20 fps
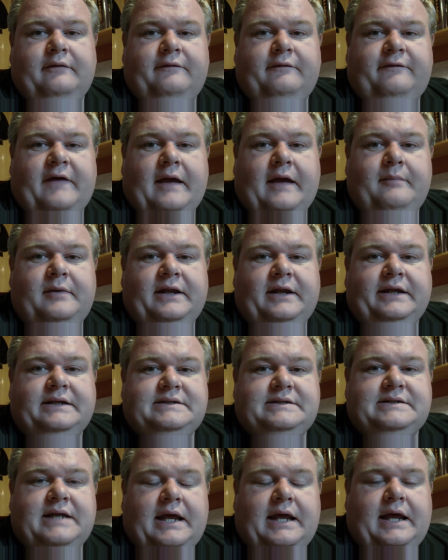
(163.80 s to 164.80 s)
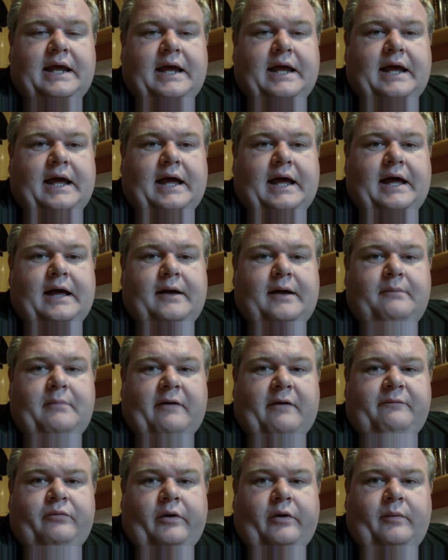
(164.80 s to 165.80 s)
families
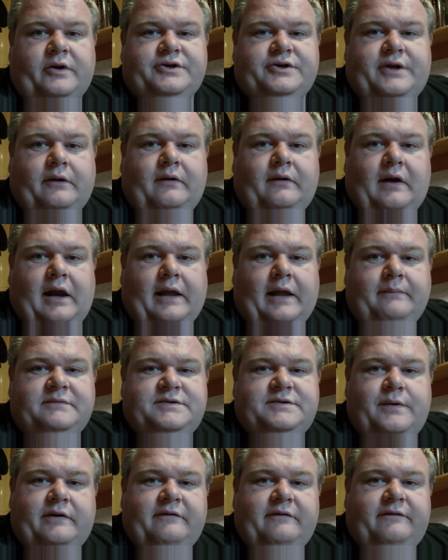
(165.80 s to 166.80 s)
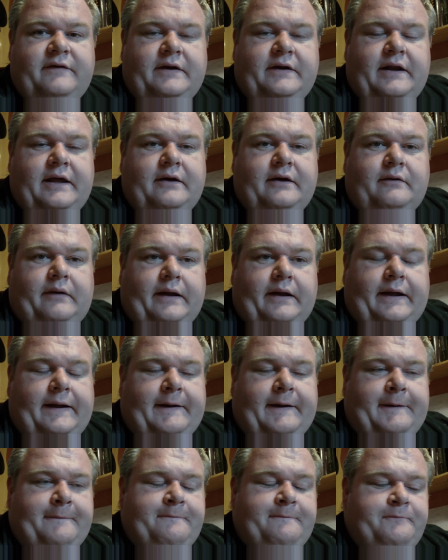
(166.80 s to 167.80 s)
have pretty much no claim to anything now.
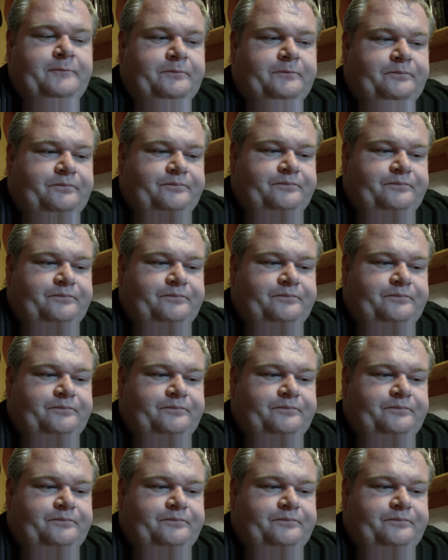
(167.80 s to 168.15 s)
And